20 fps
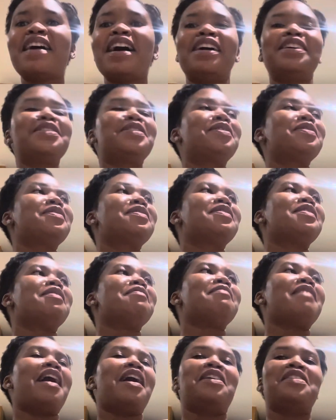took
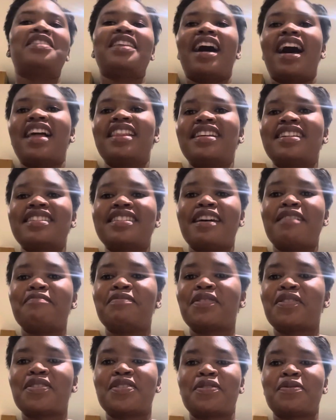them out the other time
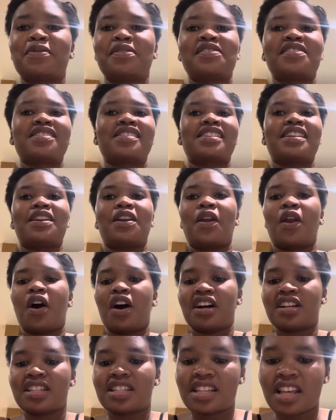because it was just a
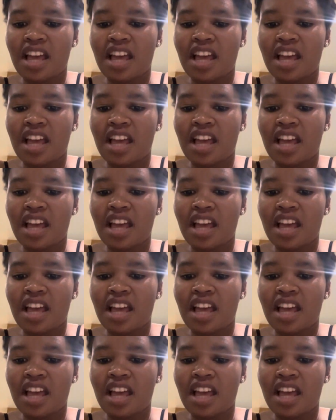lot.